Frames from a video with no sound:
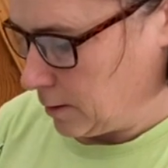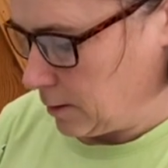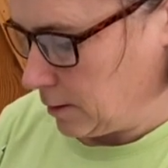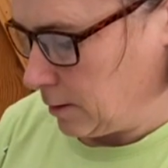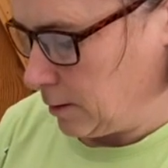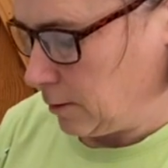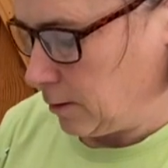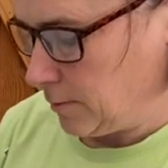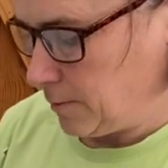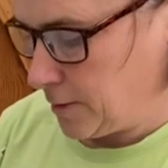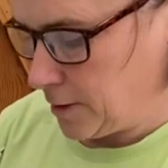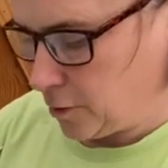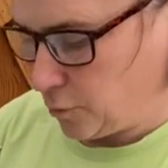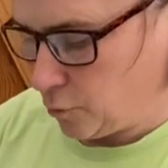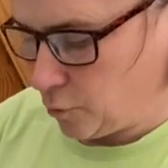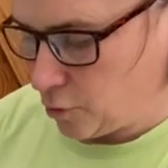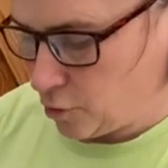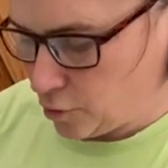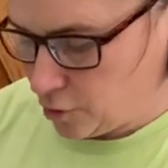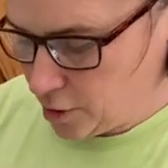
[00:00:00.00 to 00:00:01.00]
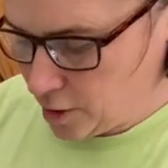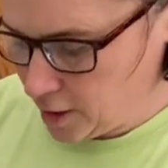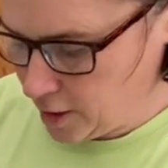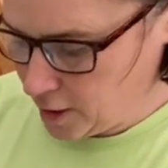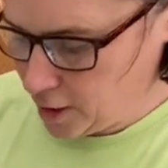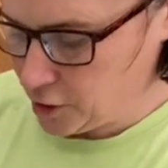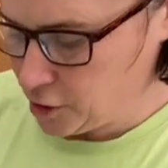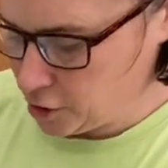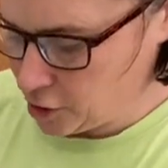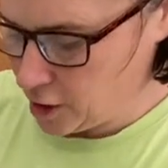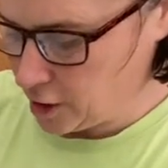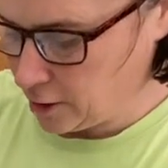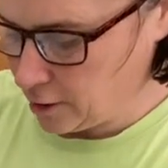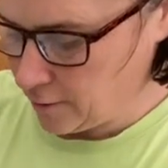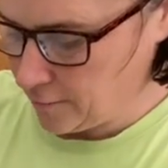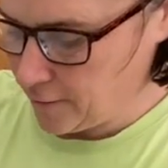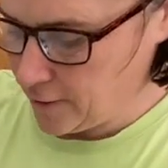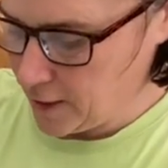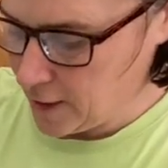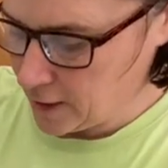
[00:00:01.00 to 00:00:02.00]
A little bit of water, shake
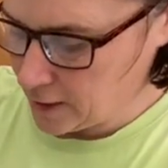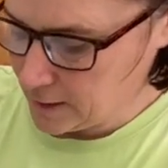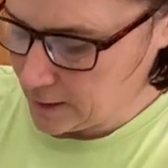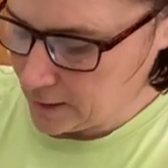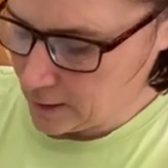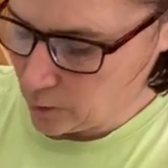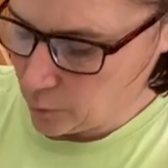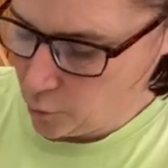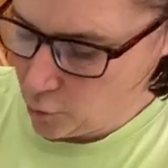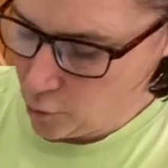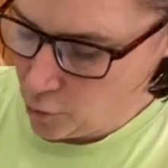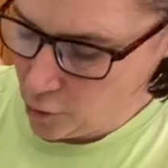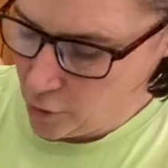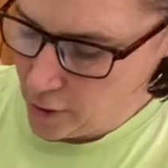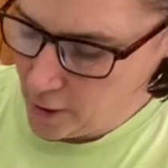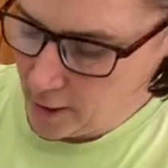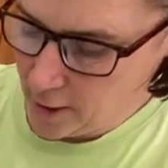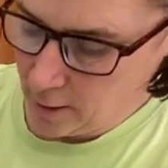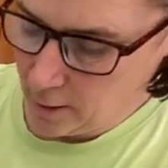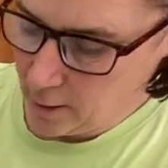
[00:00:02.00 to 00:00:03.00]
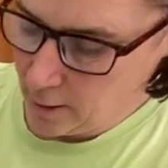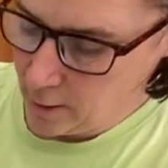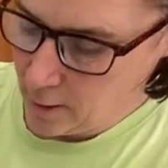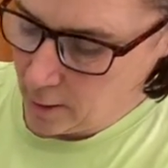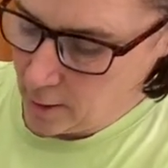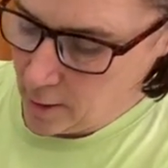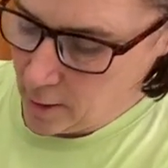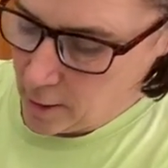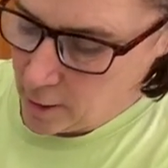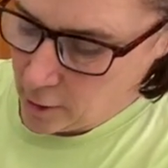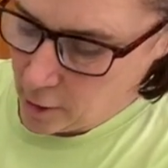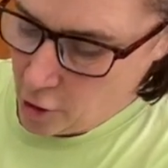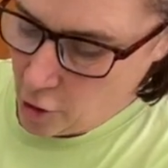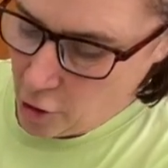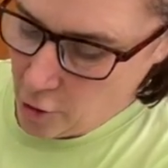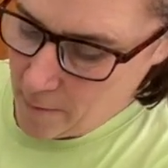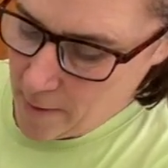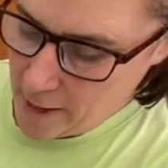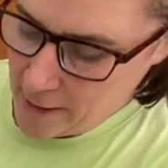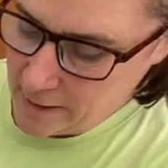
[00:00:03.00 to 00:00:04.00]
off the excess water. Coat
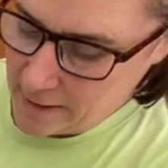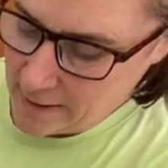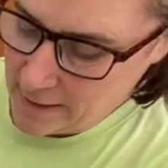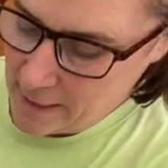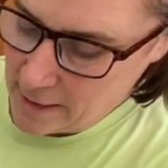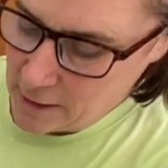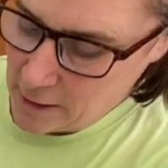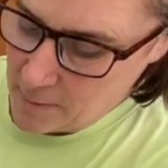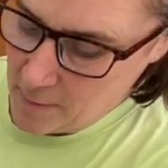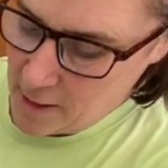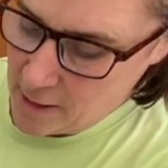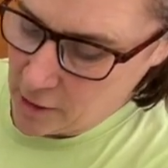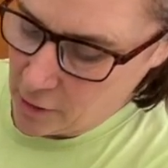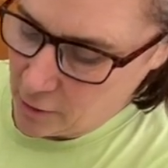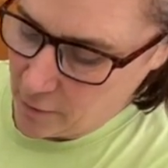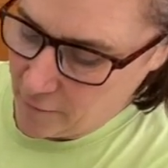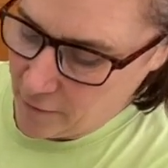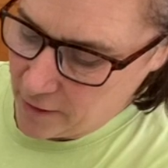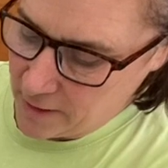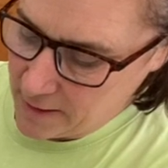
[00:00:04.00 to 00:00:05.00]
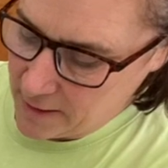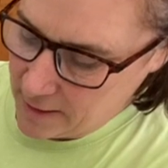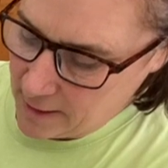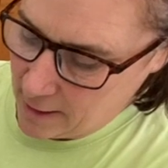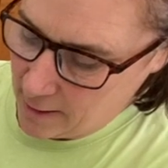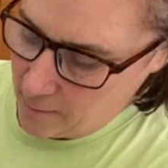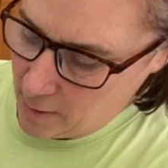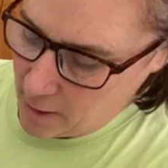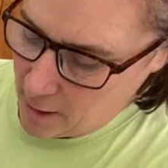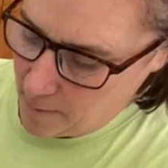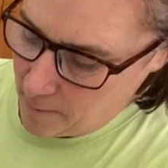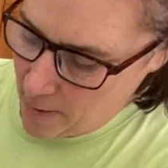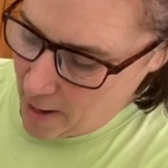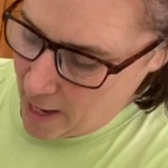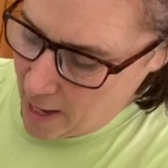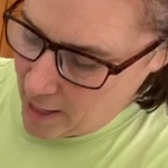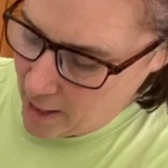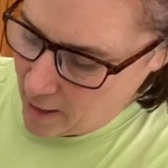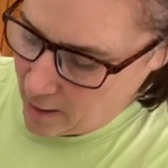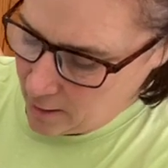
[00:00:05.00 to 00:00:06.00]
about 1 centimetre of the stem in the
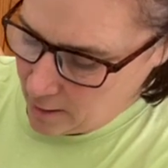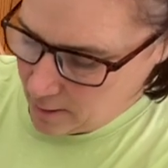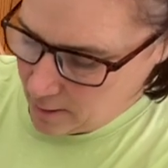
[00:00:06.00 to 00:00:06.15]
powder.